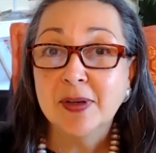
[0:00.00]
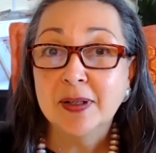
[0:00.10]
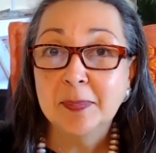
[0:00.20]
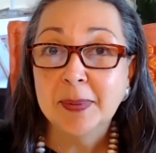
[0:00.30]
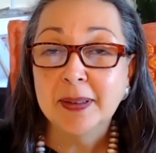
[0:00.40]

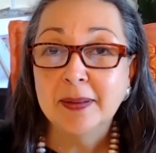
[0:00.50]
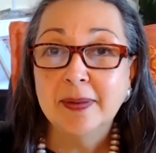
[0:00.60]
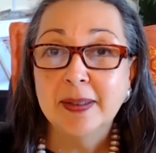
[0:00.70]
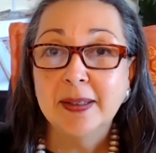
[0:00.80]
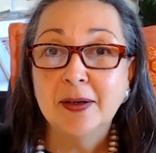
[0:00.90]

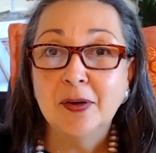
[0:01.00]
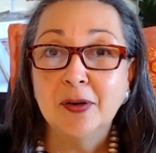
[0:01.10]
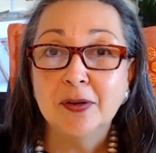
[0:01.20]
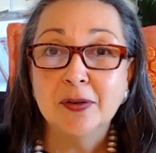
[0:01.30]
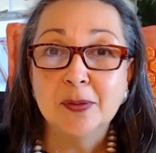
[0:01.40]
development.
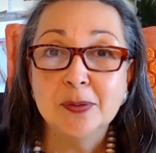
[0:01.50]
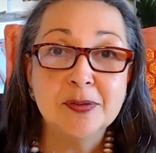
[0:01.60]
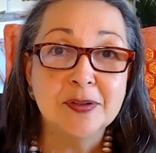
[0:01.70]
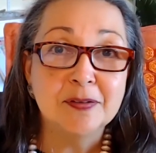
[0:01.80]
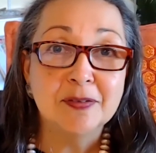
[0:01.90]
The
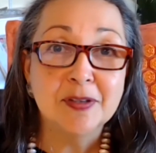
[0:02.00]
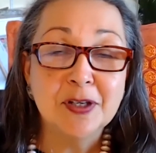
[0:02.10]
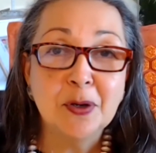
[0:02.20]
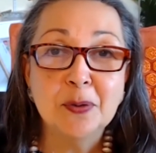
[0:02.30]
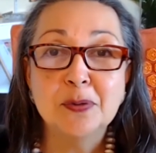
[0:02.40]
articles, the
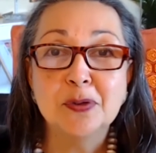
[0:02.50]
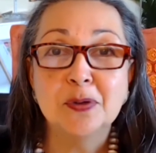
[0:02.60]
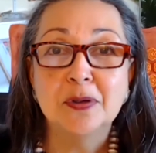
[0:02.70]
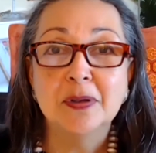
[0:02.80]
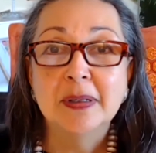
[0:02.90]

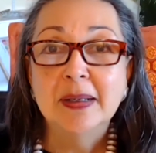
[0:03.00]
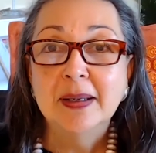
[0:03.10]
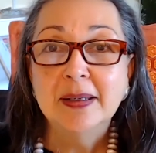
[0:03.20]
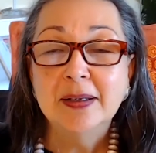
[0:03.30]
videos are,